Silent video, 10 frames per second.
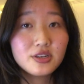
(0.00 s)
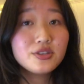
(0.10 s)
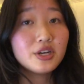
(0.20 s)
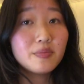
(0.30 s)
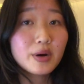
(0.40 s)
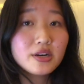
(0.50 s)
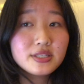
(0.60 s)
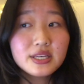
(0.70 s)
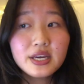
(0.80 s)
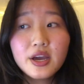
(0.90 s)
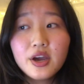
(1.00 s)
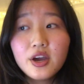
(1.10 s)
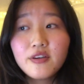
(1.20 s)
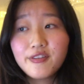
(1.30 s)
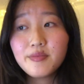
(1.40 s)
So personally,
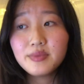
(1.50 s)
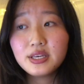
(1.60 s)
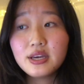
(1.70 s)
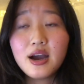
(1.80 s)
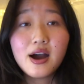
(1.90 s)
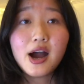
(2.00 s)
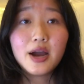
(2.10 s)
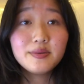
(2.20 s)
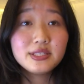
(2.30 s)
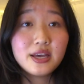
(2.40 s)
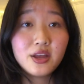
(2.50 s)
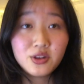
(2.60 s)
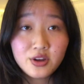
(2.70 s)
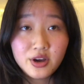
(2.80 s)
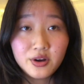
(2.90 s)
for me, I would say
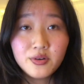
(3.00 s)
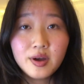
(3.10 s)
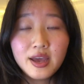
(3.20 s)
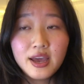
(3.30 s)
no.